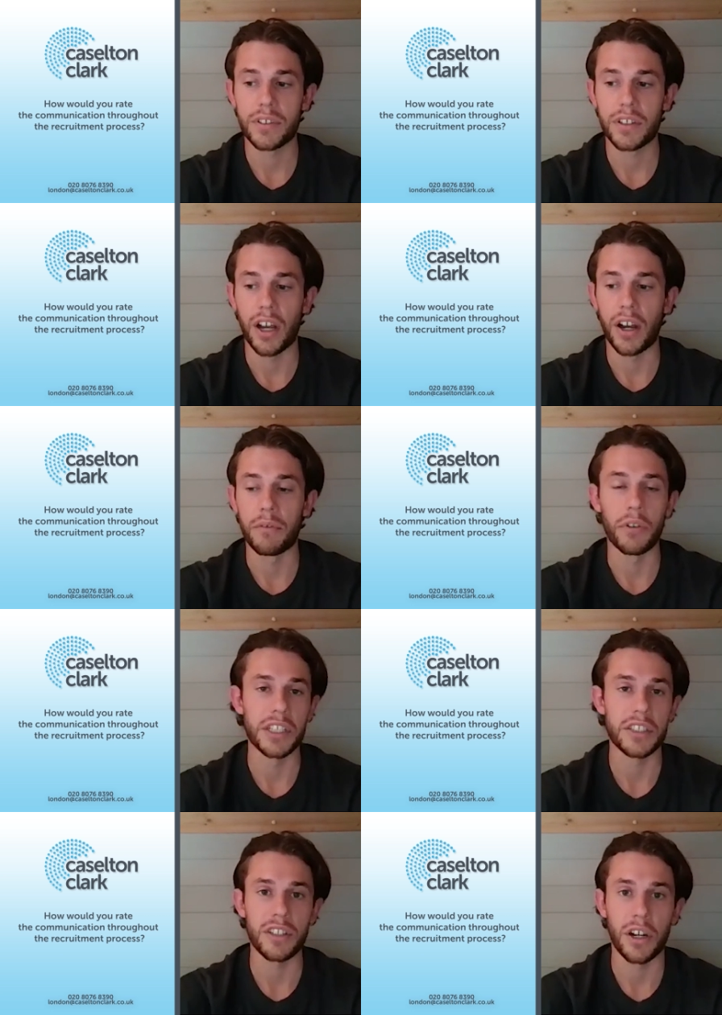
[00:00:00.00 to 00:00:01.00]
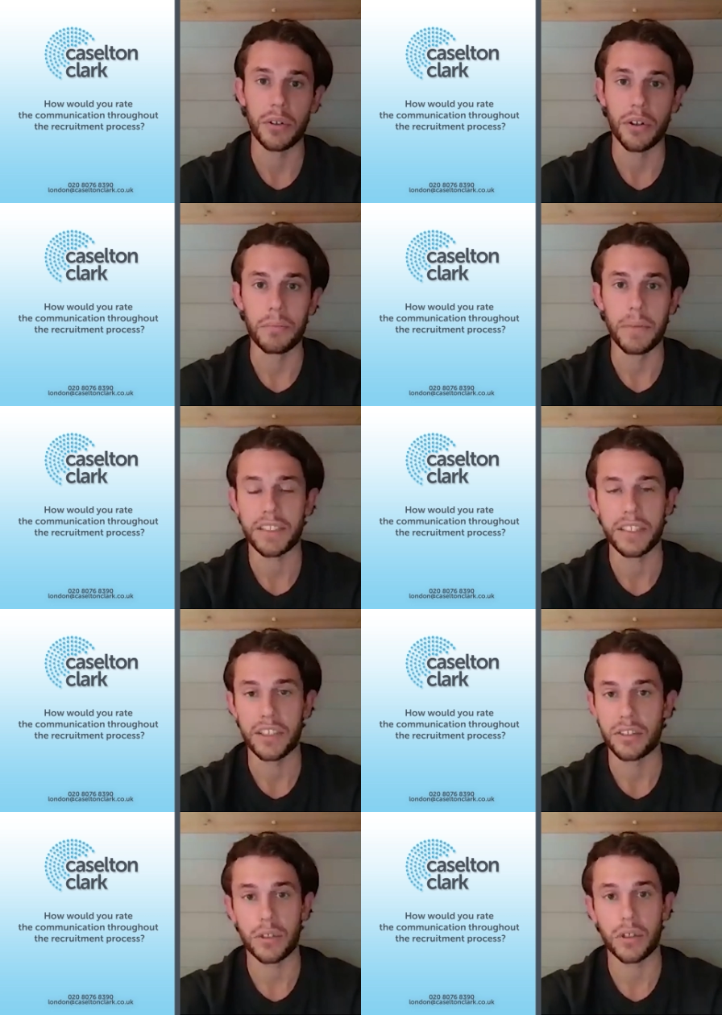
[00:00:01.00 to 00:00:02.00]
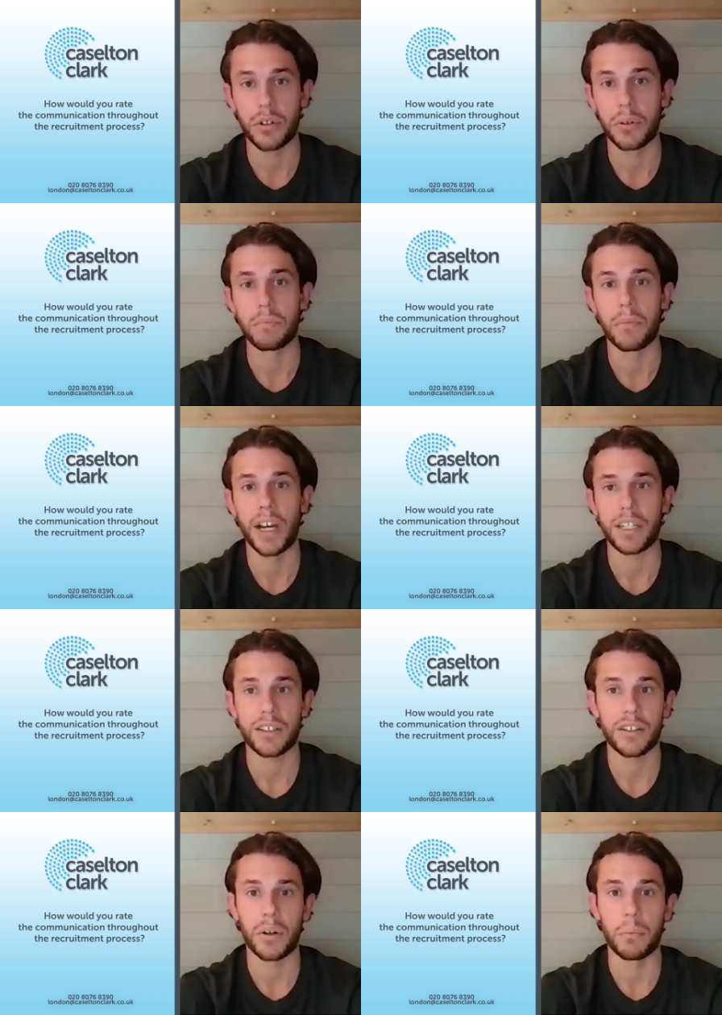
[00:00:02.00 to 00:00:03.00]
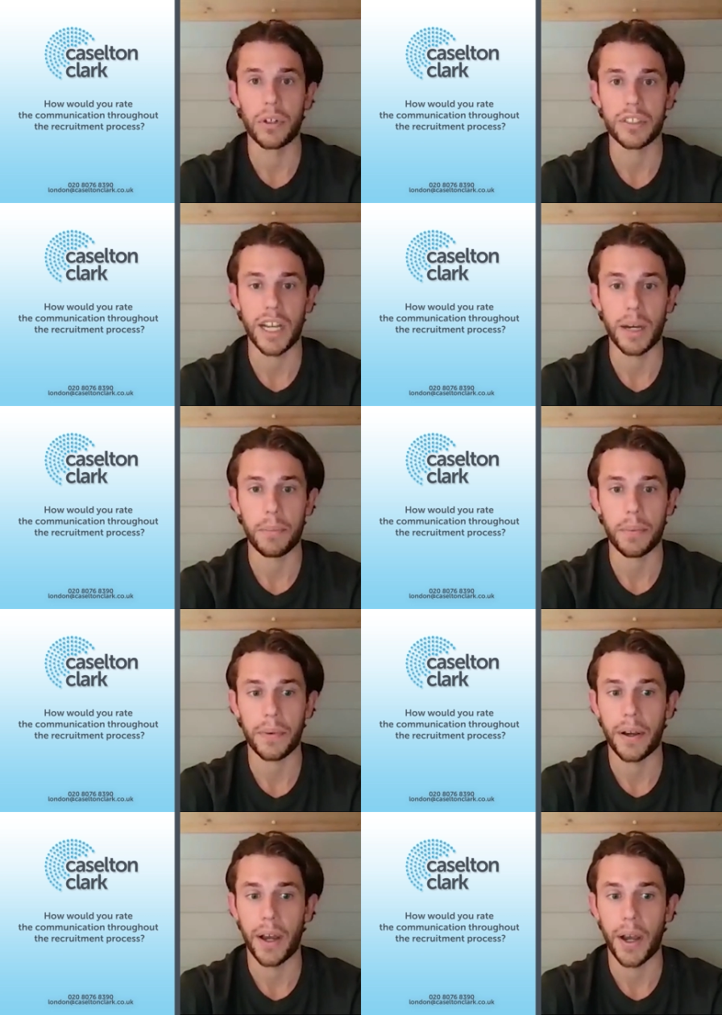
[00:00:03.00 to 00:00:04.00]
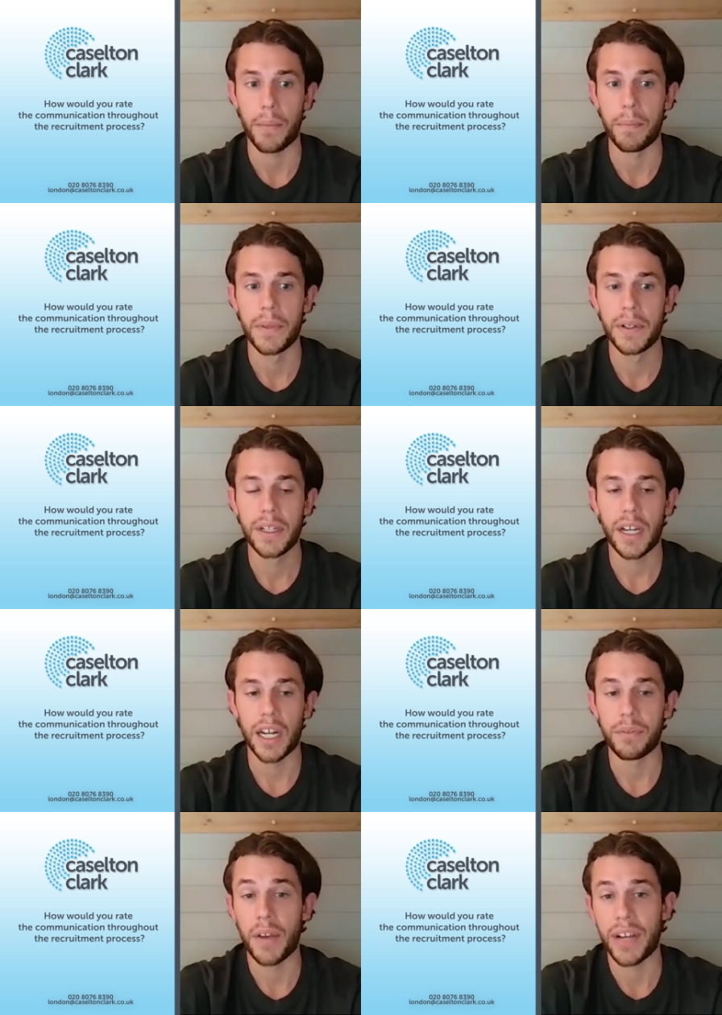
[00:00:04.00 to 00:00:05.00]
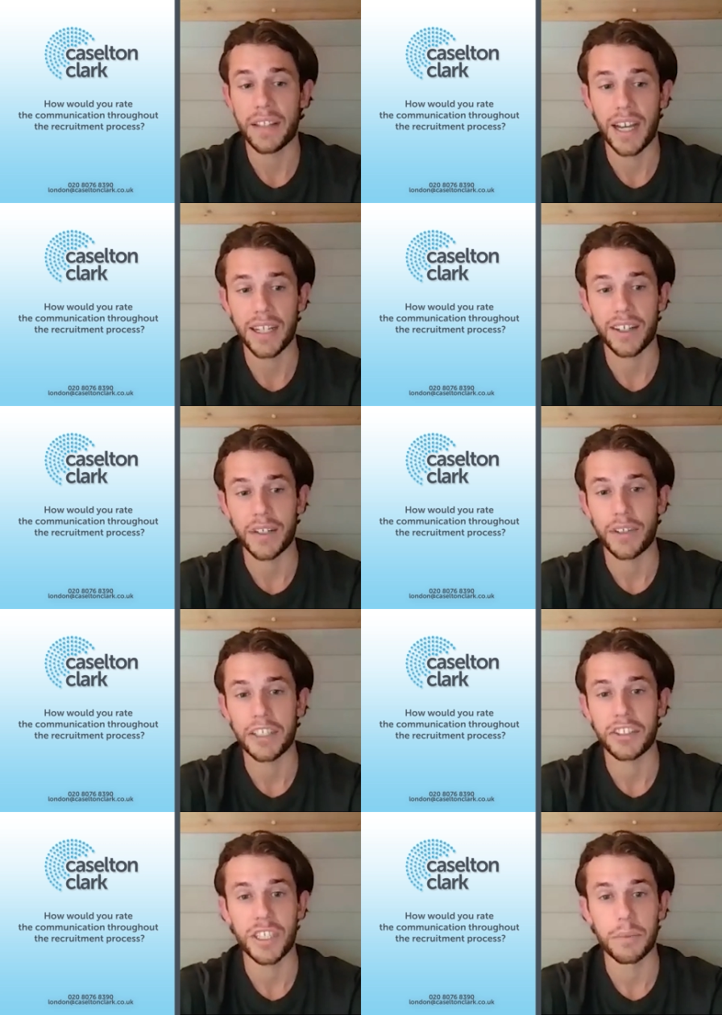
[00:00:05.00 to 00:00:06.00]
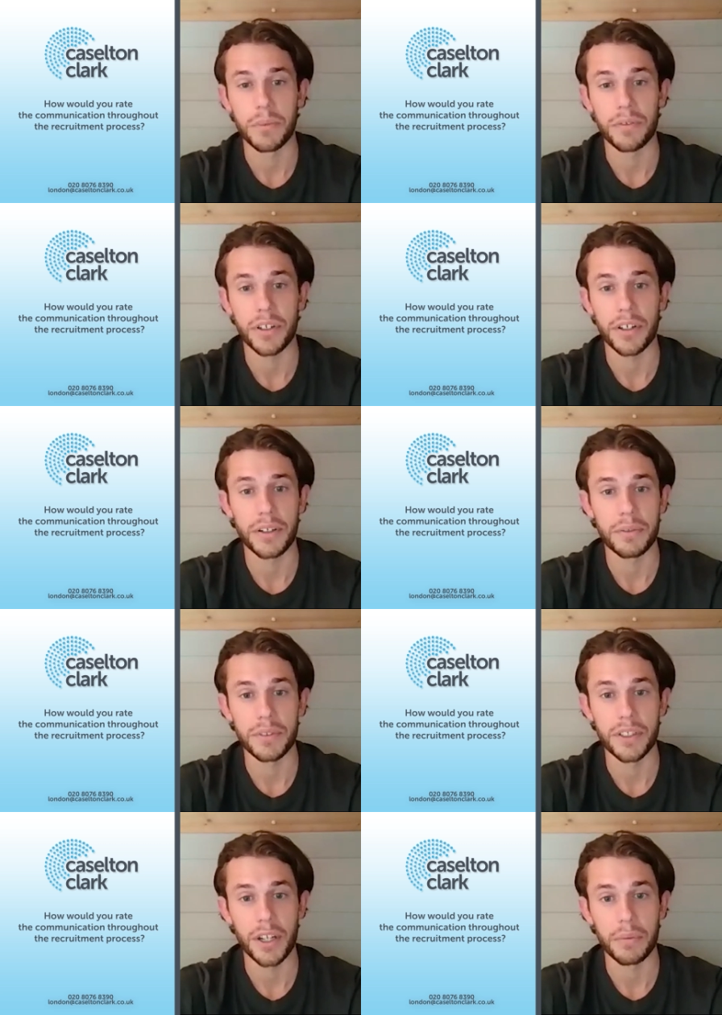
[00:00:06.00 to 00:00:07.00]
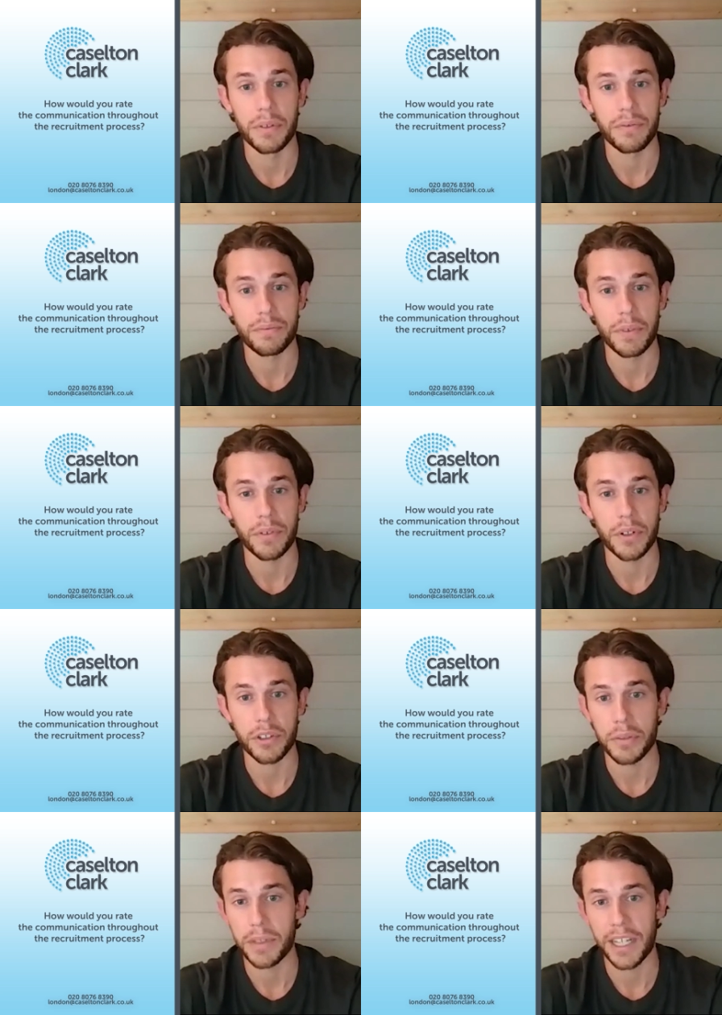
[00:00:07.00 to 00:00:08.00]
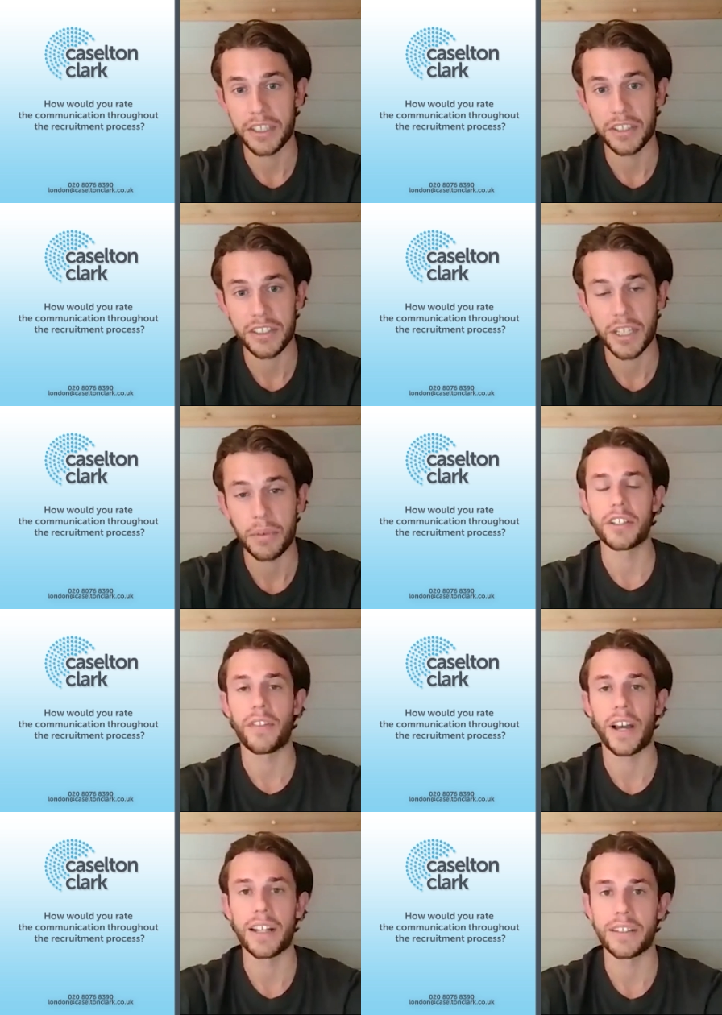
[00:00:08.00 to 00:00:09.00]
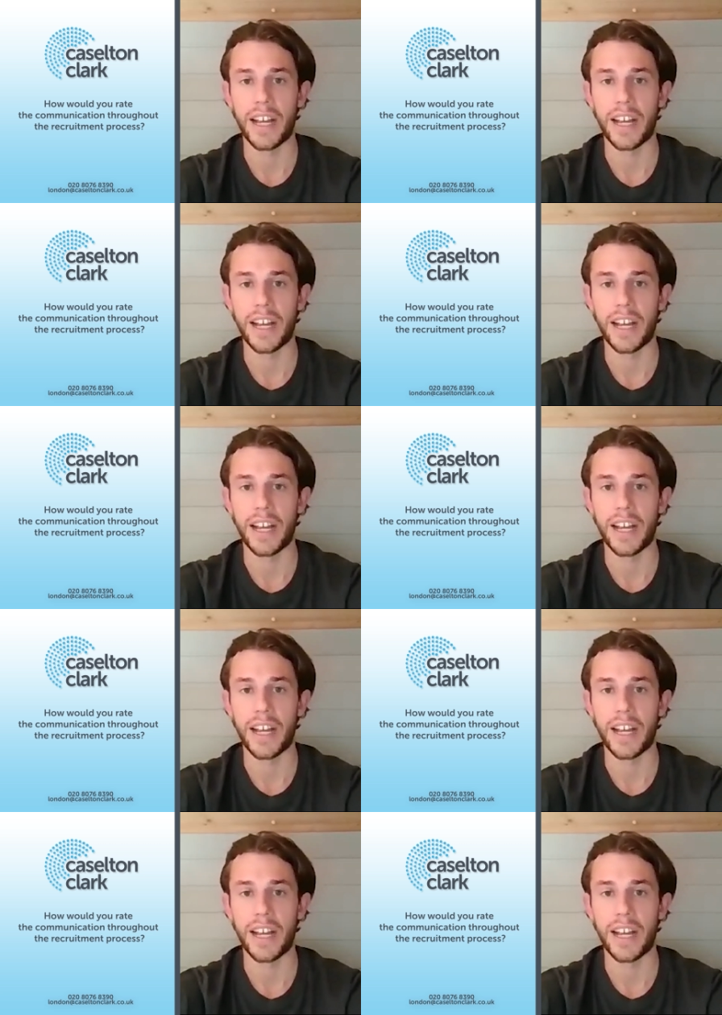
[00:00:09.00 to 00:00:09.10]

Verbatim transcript: uh, voice note or message or call Mike on WhatsApp. Um, and I've never had that kind of relationship with a, you know, with, with a recruitment agency. But, you know, that,